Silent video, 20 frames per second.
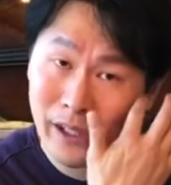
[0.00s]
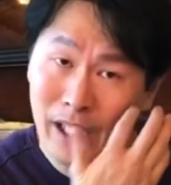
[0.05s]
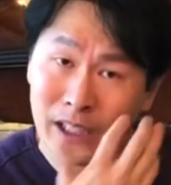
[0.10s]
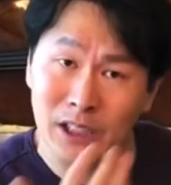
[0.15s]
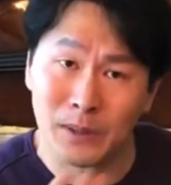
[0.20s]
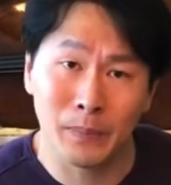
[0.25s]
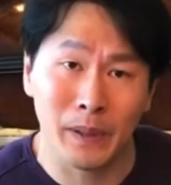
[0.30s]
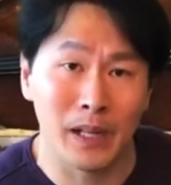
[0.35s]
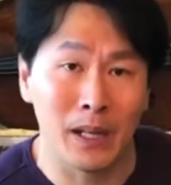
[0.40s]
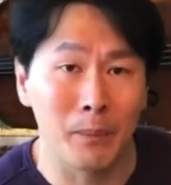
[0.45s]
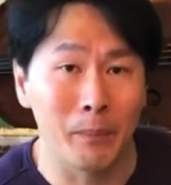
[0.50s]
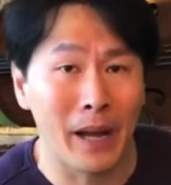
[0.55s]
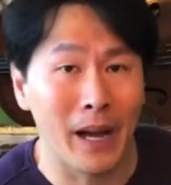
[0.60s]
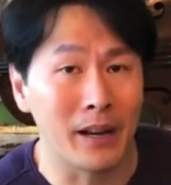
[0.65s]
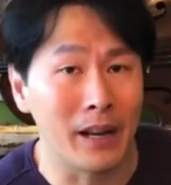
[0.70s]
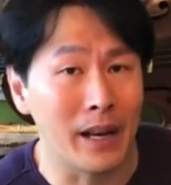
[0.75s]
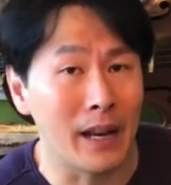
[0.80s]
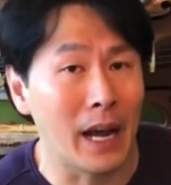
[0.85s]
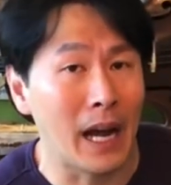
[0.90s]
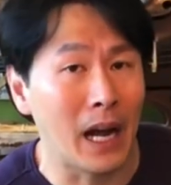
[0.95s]
I spend about
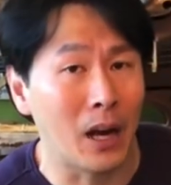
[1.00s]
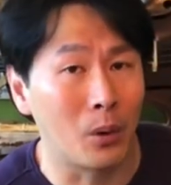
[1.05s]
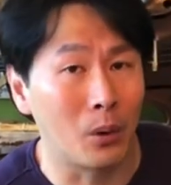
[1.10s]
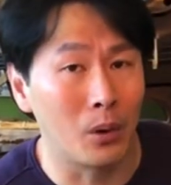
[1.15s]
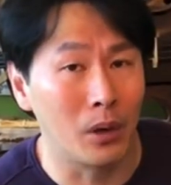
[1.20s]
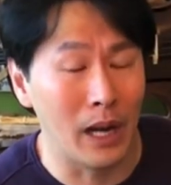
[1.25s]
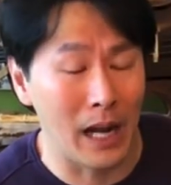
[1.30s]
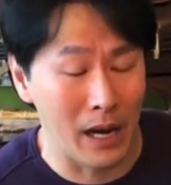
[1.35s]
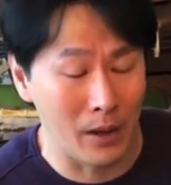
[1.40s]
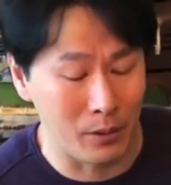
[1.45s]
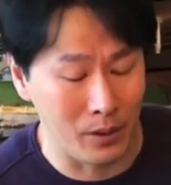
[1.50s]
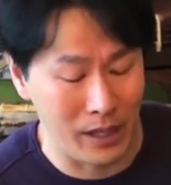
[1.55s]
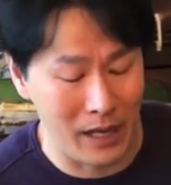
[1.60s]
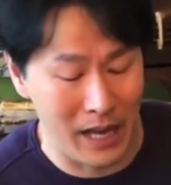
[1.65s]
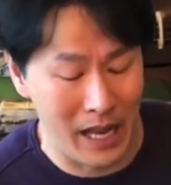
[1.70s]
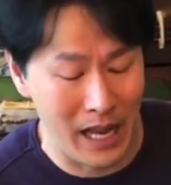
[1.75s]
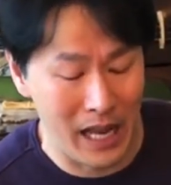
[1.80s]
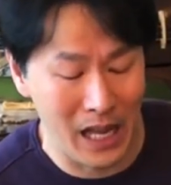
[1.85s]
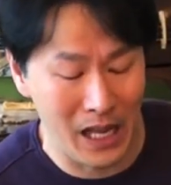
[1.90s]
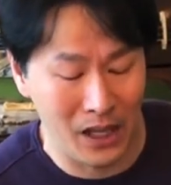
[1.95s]
an hour and
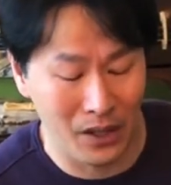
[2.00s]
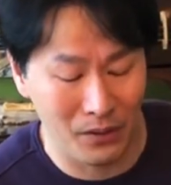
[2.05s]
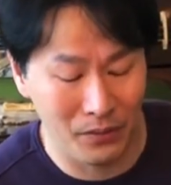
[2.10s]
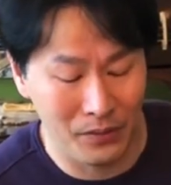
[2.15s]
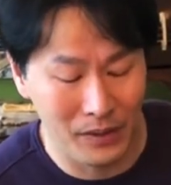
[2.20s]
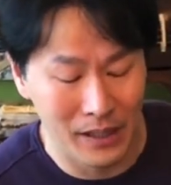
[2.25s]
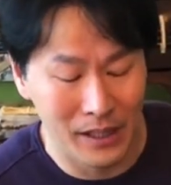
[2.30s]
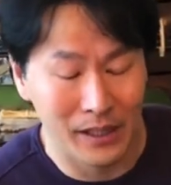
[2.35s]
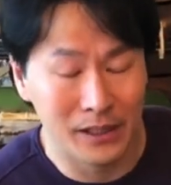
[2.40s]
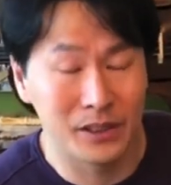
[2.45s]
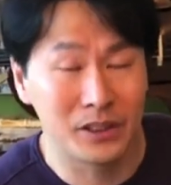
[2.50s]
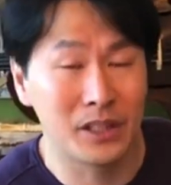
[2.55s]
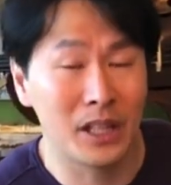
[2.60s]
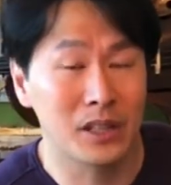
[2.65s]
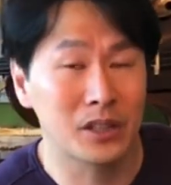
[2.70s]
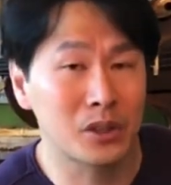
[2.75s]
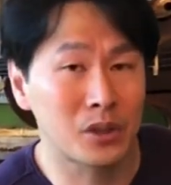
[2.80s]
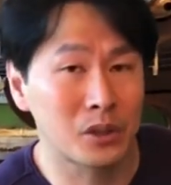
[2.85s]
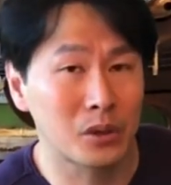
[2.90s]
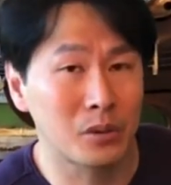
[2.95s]
a half
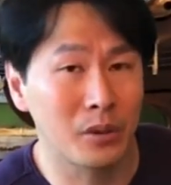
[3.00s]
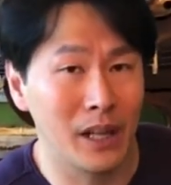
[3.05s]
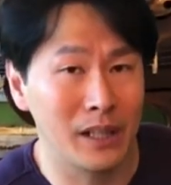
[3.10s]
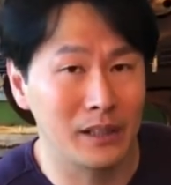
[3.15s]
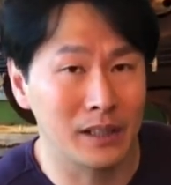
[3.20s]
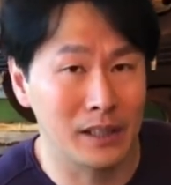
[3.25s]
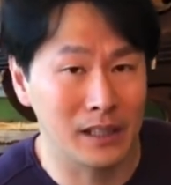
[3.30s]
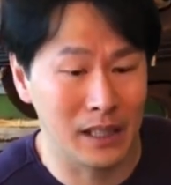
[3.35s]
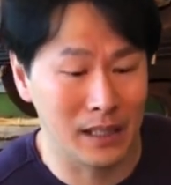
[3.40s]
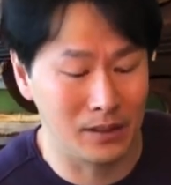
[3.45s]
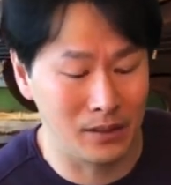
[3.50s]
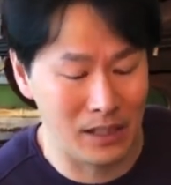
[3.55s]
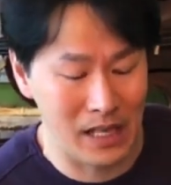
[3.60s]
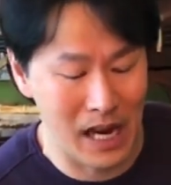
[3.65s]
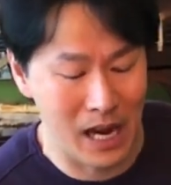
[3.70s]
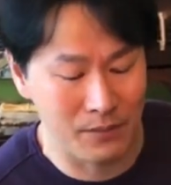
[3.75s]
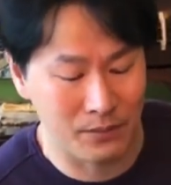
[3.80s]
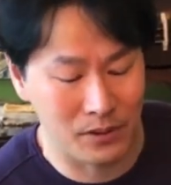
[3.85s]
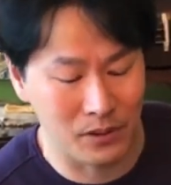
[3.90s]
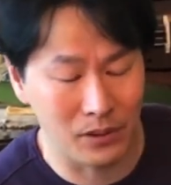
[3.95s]
just to try to get the
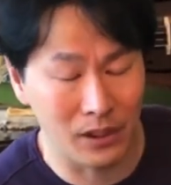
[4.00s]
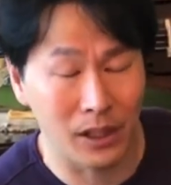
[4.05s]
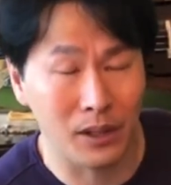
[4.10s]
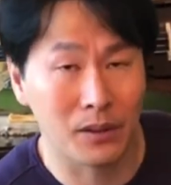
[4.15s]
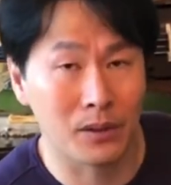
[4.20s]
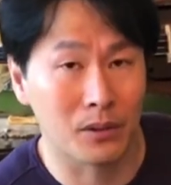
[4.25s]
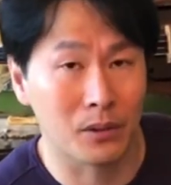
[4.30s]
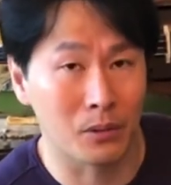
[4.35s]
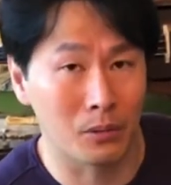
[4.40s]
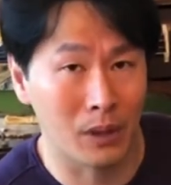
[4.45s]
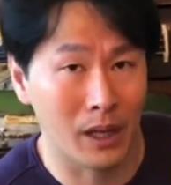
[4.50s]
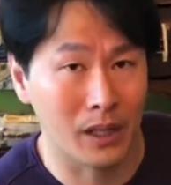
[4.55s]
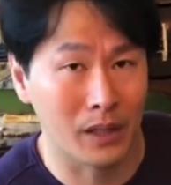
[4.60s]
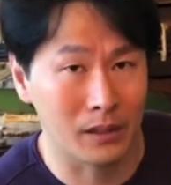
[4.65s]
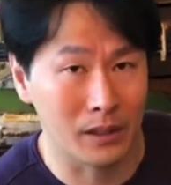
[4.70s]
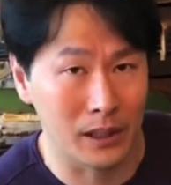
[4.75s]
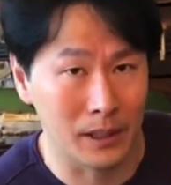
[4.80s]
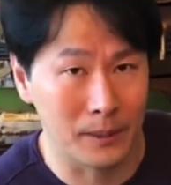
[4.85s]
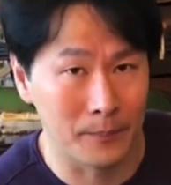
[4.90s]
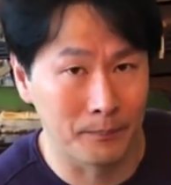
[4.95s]
after length
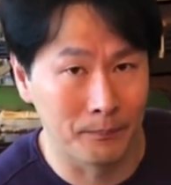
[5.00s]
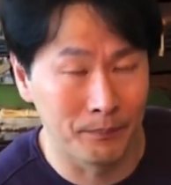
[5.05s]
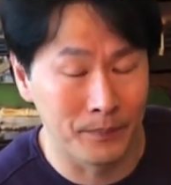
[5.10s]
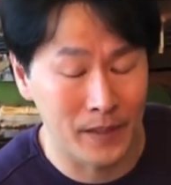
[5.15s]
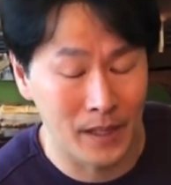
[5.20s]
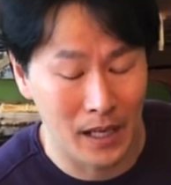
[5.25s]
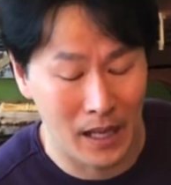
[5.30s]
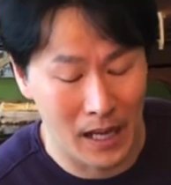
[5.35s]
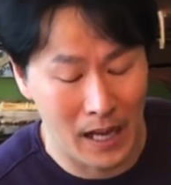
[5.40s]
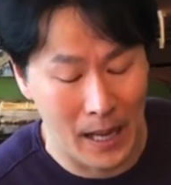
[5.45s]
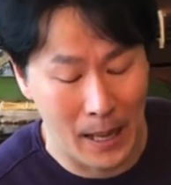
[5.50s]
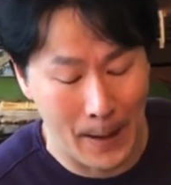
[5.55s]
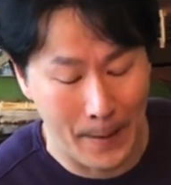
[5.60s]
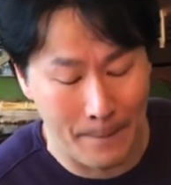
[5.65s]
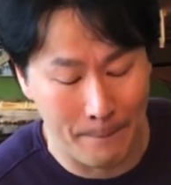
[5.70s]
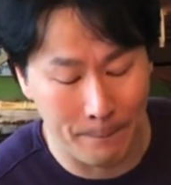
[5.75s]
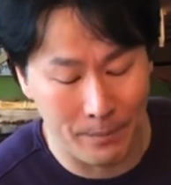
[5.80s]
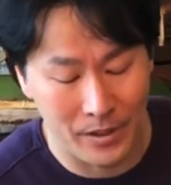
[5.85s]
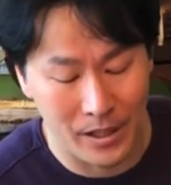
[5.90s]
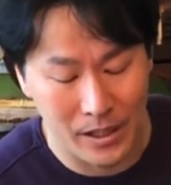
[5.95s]
correctly.
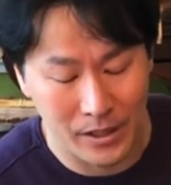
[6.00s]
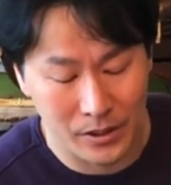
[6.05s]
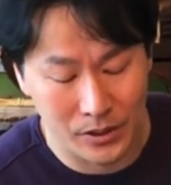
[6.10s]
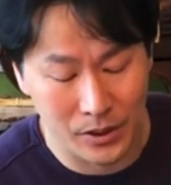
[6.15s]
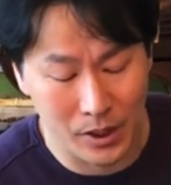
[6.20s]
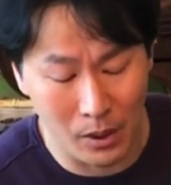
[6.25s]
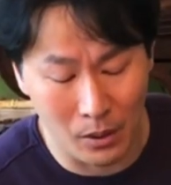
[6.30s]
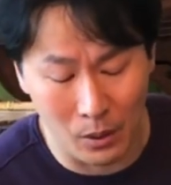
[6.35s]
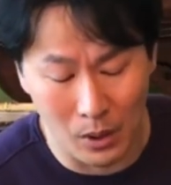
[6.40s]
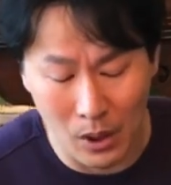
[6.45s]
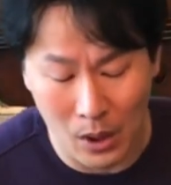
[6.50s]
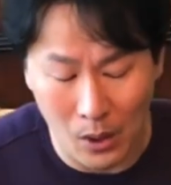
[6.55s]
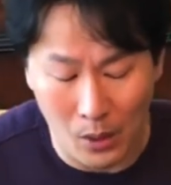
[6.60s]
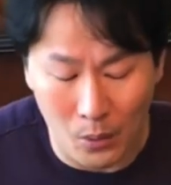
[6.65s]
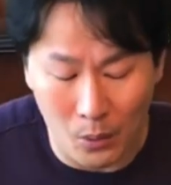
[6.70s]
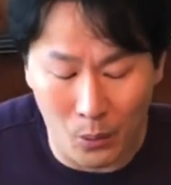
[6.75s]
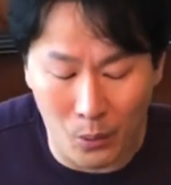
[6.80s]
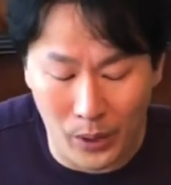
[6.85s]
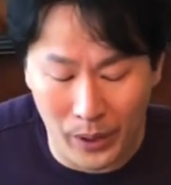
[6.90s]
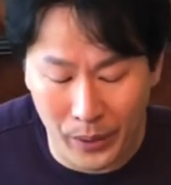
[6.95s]
So
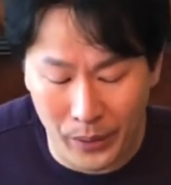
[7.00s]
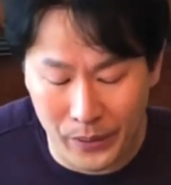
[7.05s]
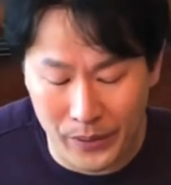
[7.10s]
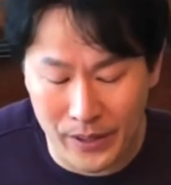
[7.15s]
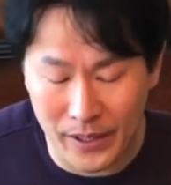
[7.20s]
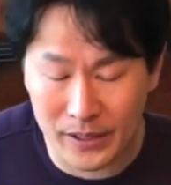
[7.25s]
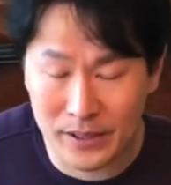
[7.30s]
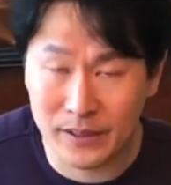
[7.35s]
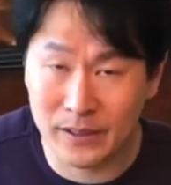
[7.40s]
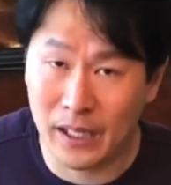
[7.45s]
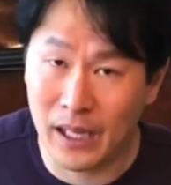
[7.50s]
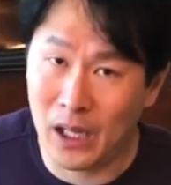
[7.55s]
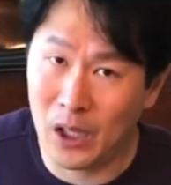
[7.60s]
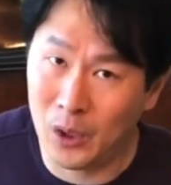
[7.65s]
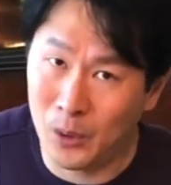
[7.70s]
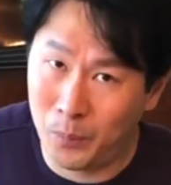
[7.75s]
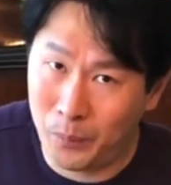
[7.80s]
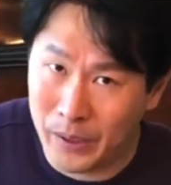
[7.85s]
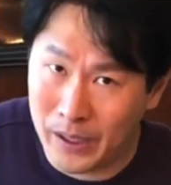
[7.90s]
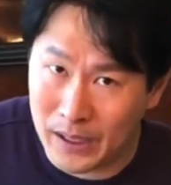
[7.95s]
with this
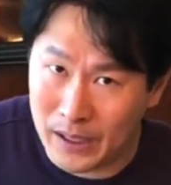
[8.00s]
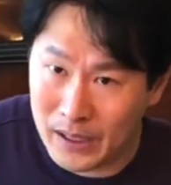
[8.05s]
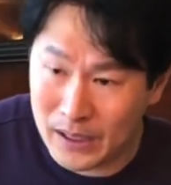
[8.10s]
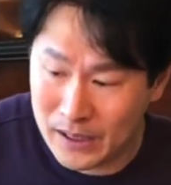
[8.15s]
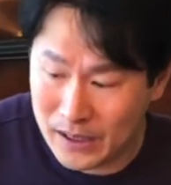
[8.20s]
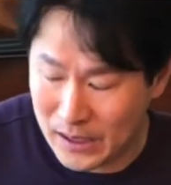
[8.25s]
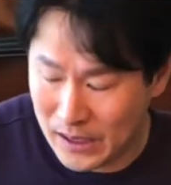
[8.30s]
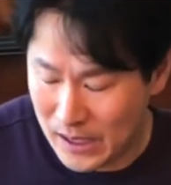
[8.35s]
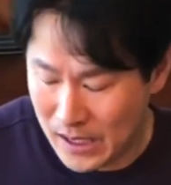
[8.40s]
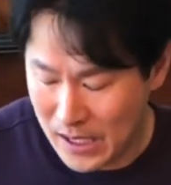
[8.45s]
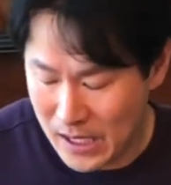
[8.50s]
tailpiece,